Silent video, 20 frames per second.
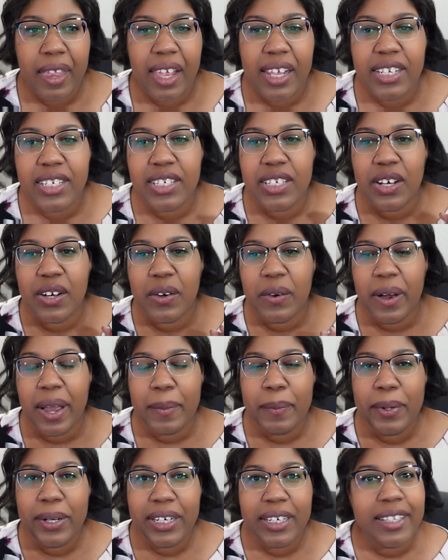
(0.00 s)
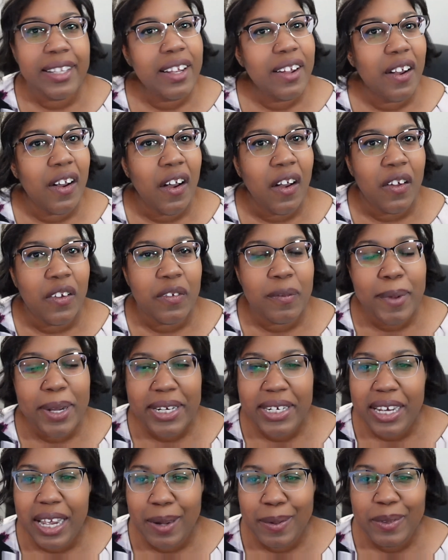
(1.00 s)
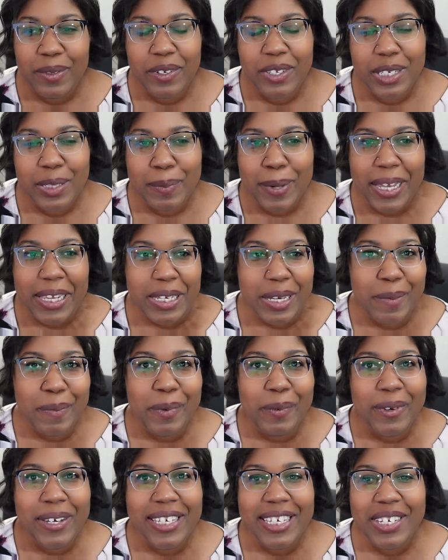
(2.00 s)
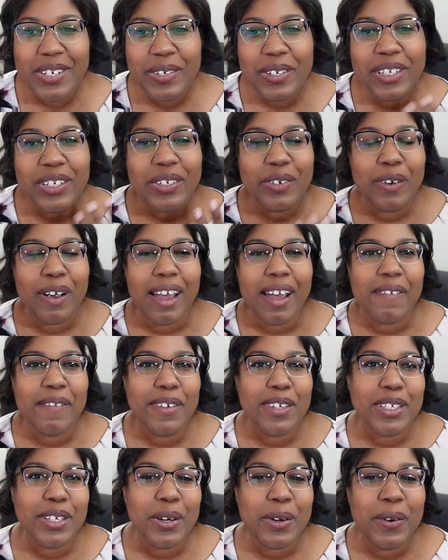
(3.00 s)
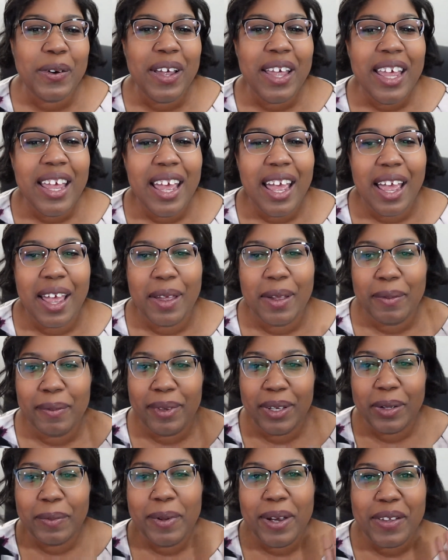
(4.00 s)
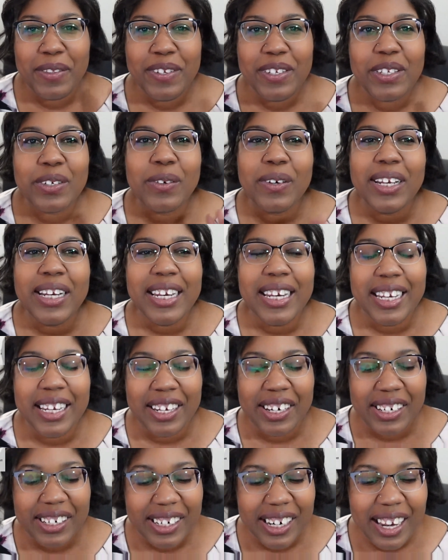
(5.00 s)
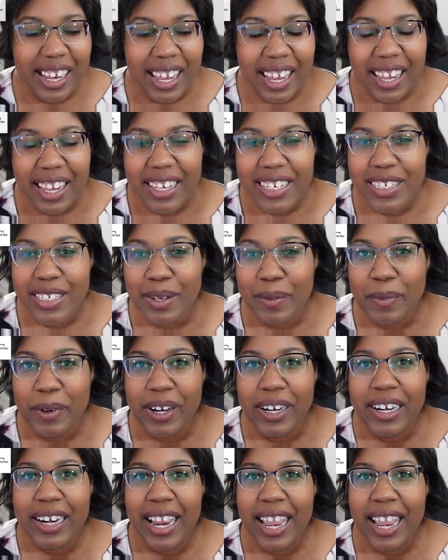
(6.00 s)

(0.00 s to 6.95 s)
So I put all of my times for this past couple of weeks into a little graph. So it'll be on the screen here somewhere.